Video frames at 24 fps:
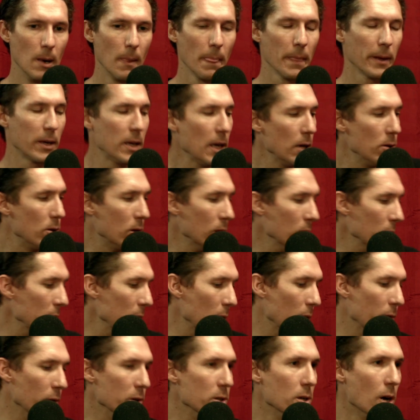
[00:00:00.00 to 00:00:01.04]
Like, yeah, you can lean
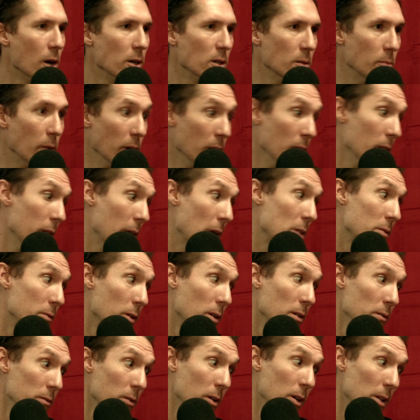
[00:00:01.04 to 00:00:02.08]
over and talk to your buddy. That's
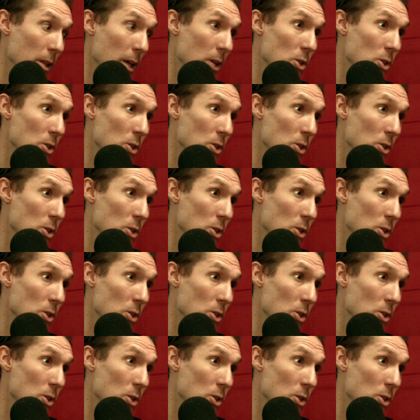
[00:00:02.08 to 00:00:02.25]
fucking funny. That's